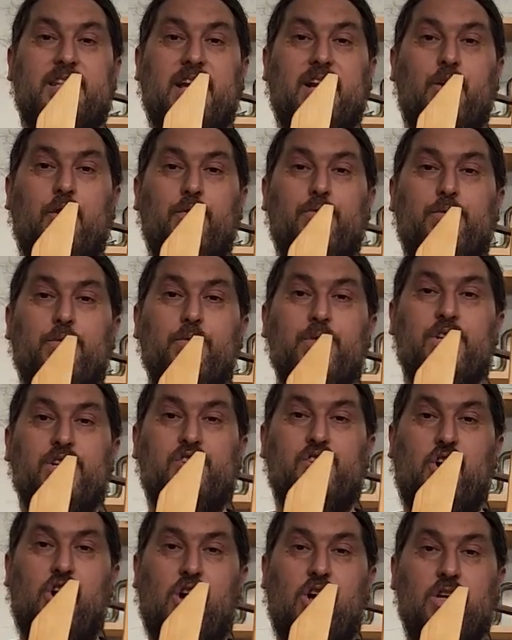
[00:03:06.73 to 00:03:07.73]
that go through the
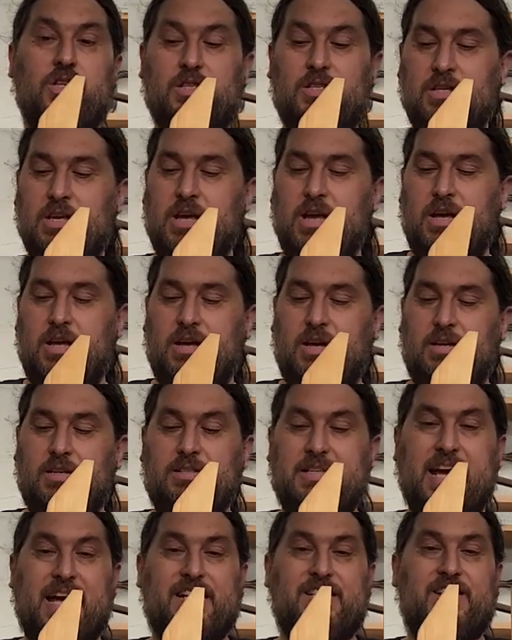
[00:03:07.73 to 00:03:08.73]
jaws,
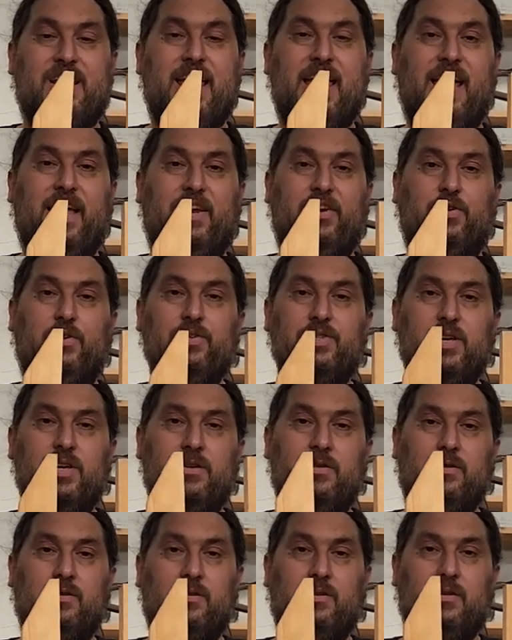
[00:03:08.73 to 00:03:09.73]
attached to handles.